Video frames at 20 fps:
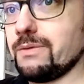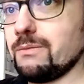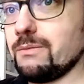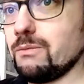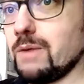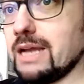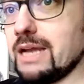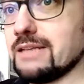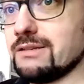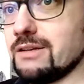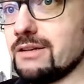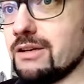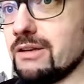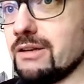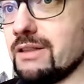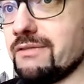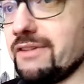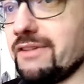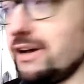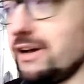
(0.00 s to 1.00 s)
ways of doing the
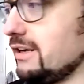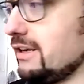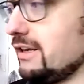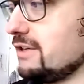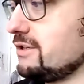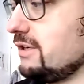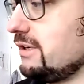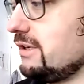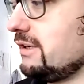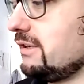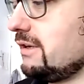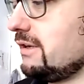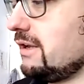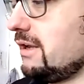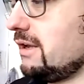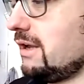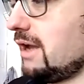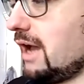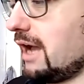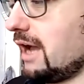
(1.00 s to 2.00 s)
varnish, and
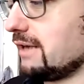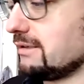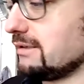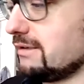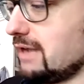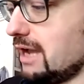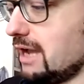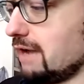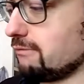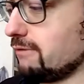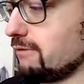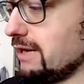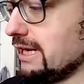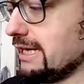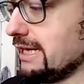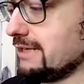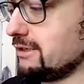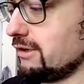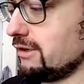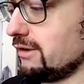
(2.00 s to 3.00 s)
I really
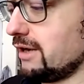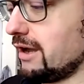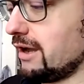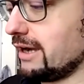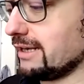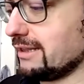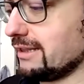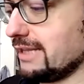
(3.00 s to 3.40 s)
do like